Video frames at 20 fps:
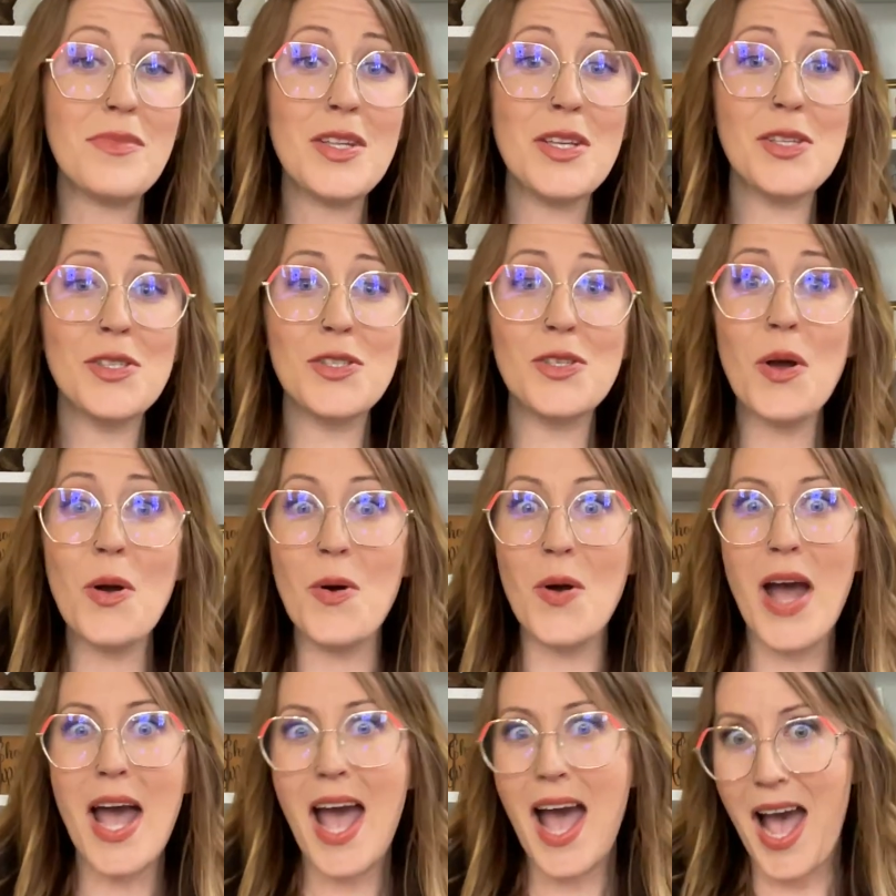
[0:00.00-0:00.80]

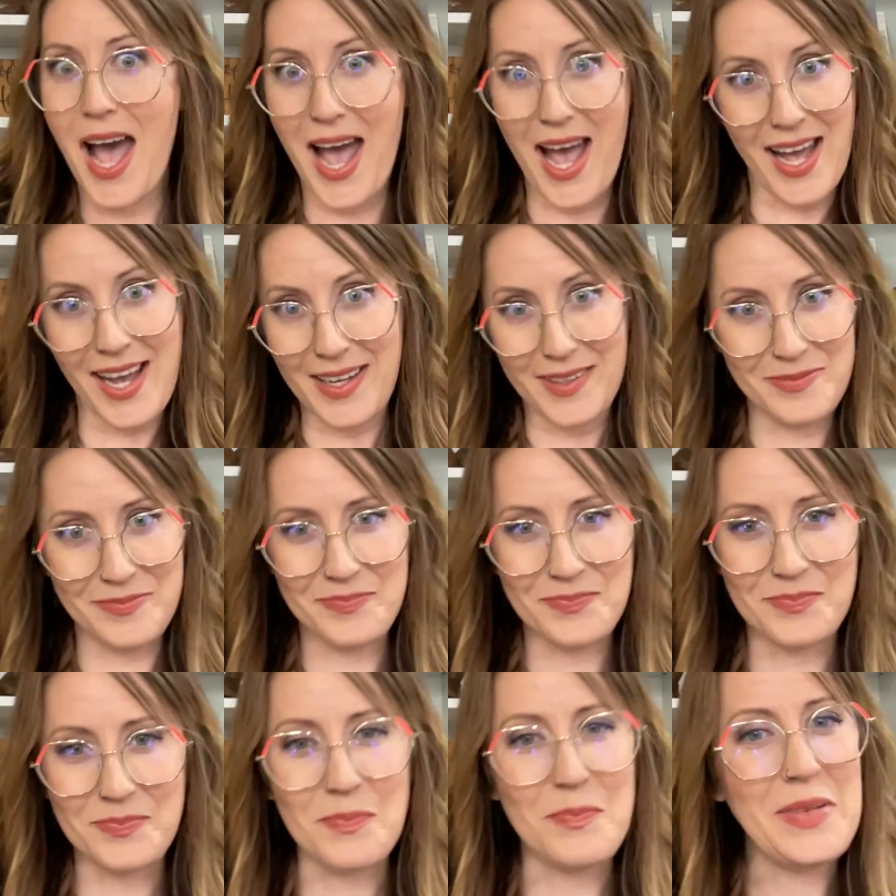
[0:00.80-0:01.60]
So,
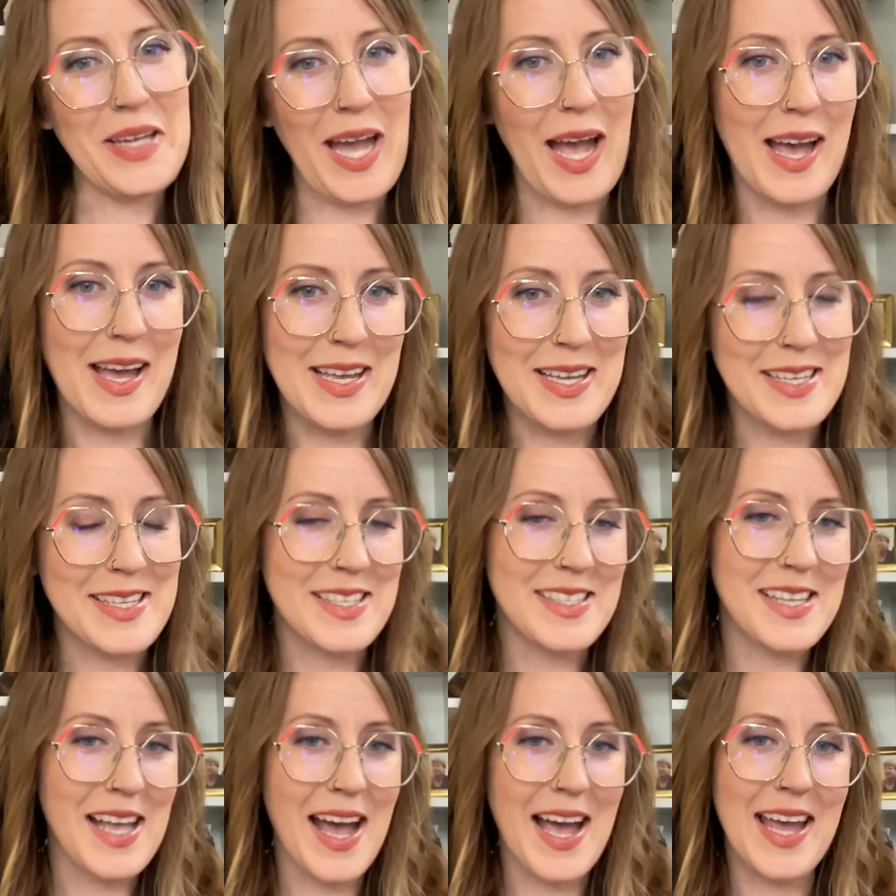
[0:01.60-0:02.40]

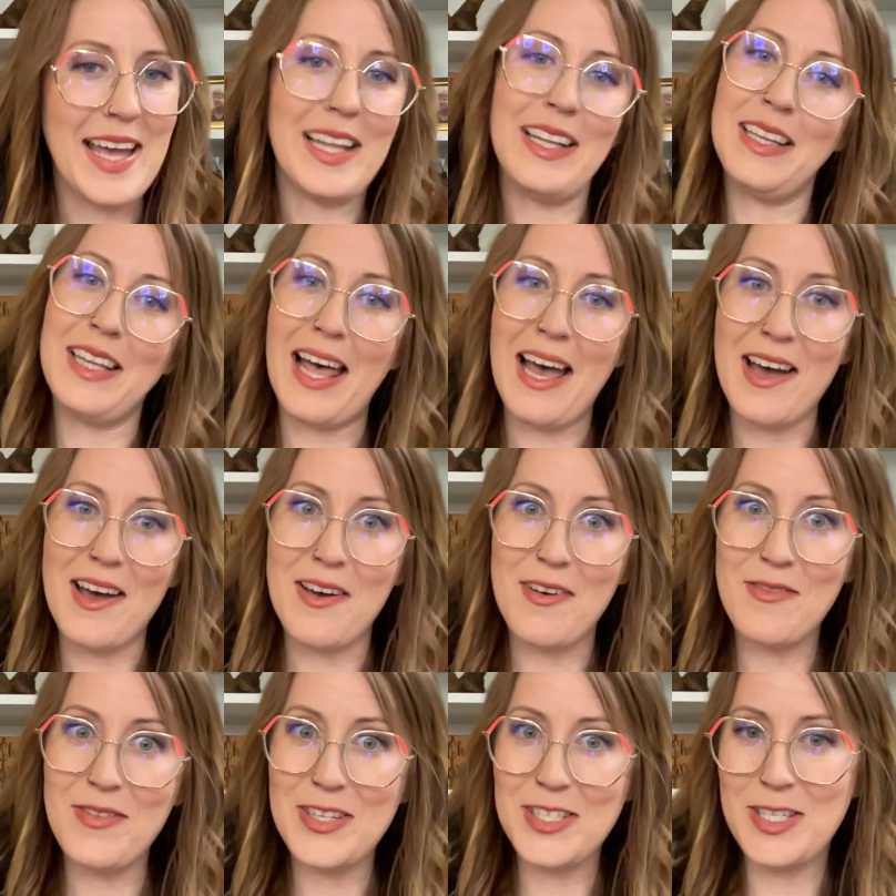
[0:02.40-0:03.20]
because I
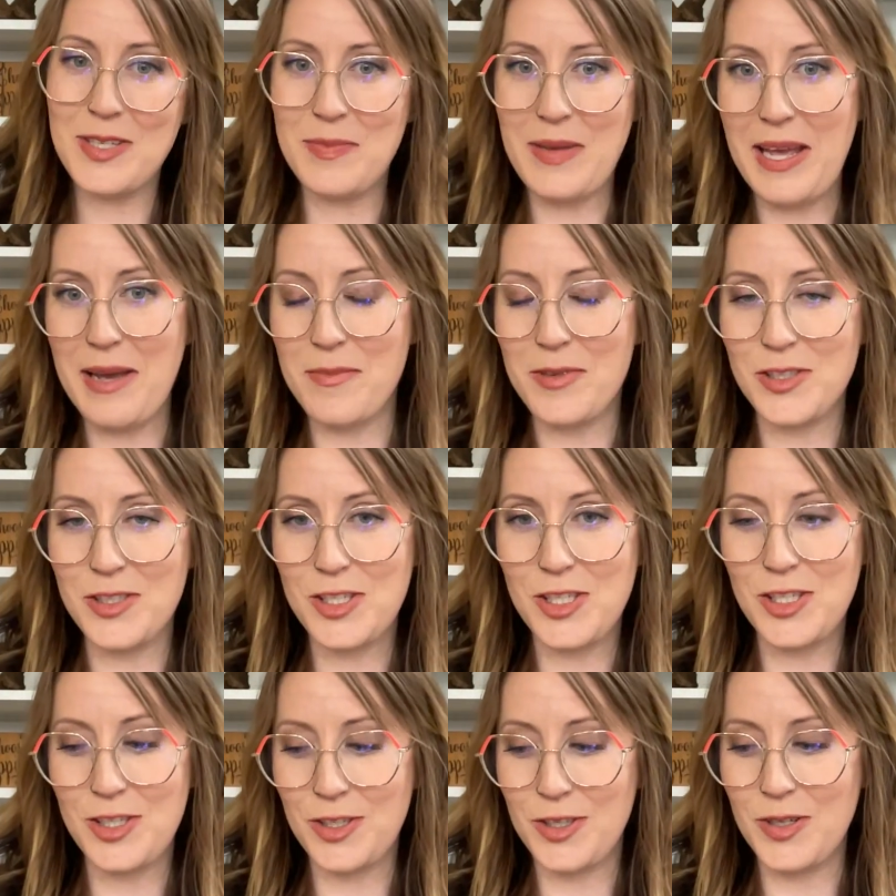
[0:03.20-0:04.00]
love to be able
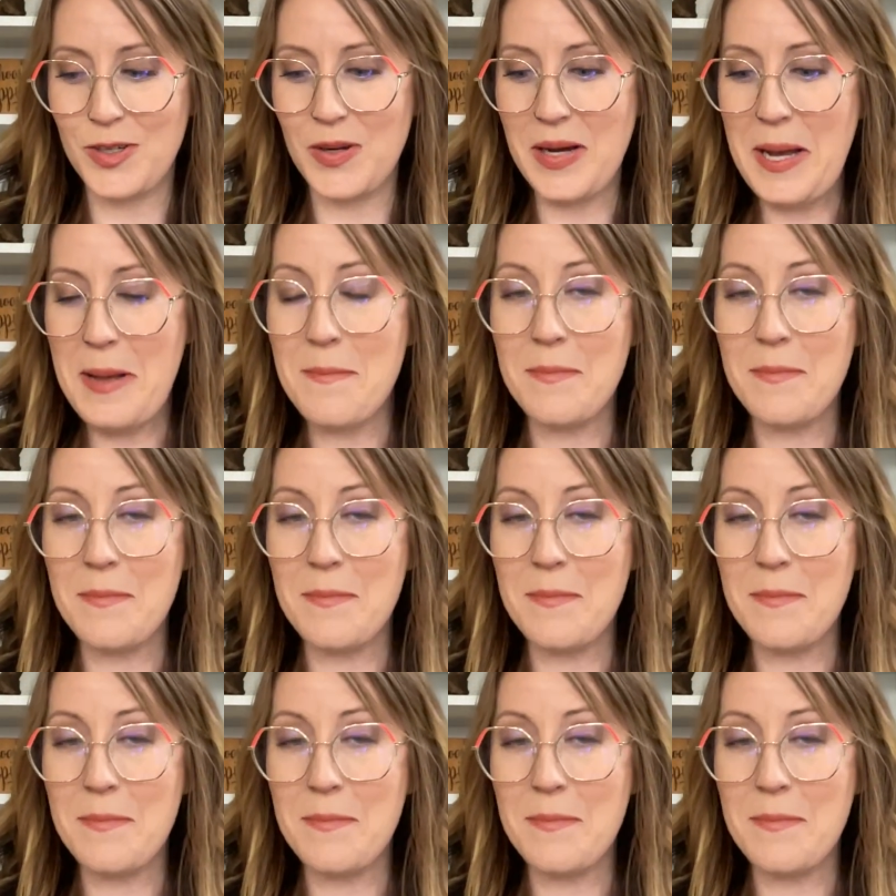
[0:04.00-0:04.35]
to